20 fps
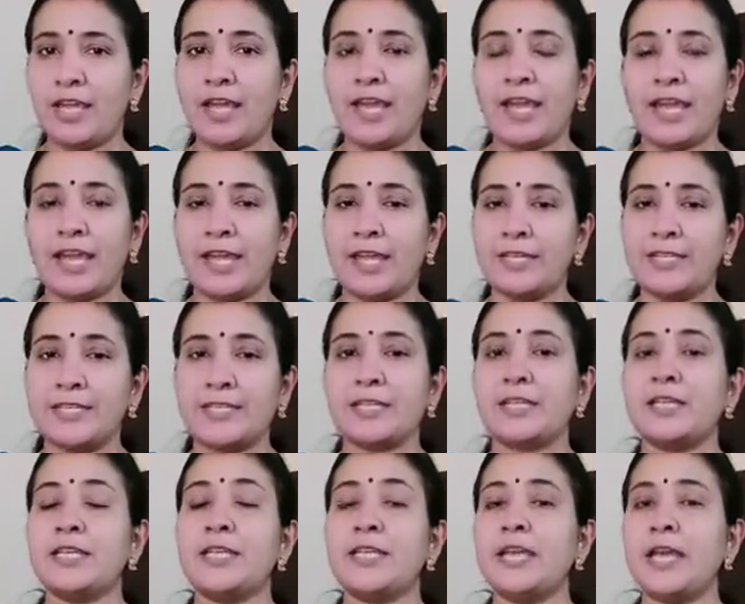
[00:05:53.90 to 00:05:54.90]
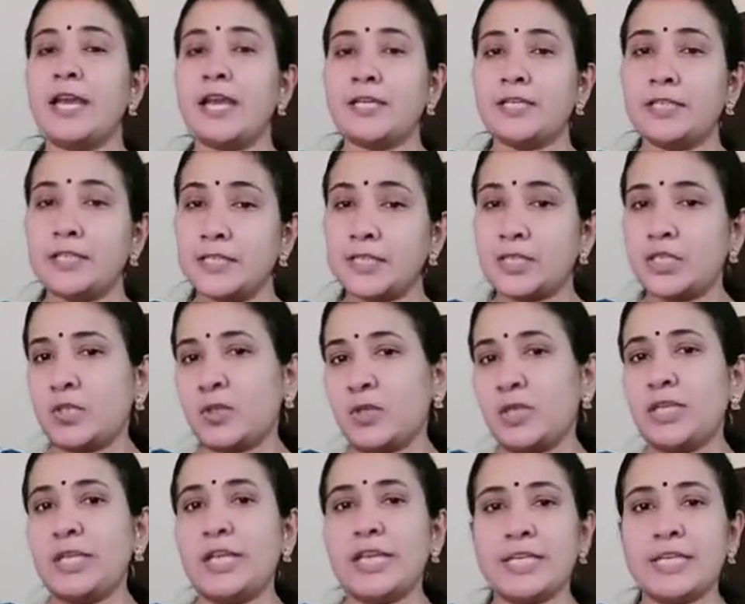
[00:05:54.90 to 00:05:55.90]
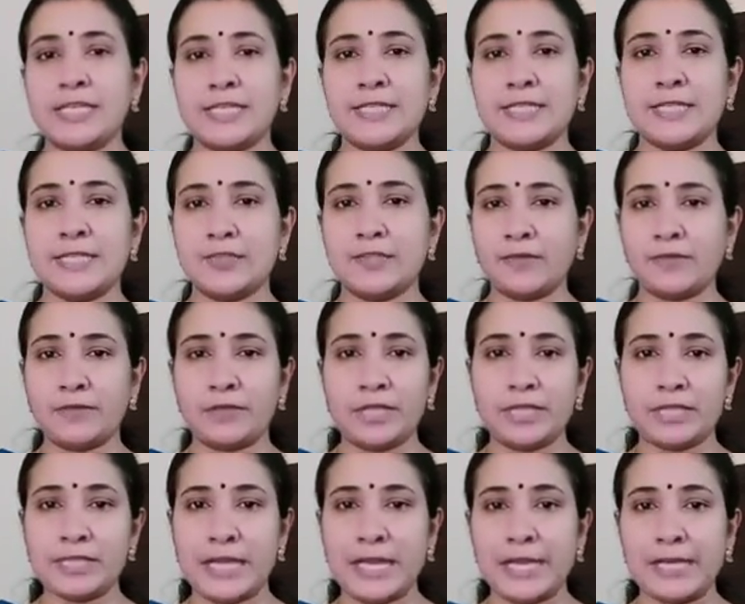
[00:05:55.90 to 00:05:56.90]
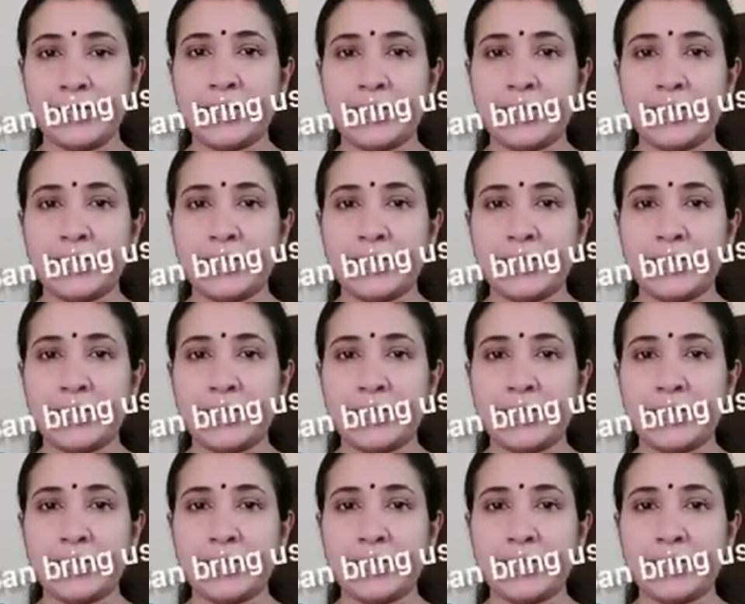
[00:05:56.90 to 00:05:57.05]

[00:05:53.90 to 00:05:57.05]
And he understood the innocence of the child.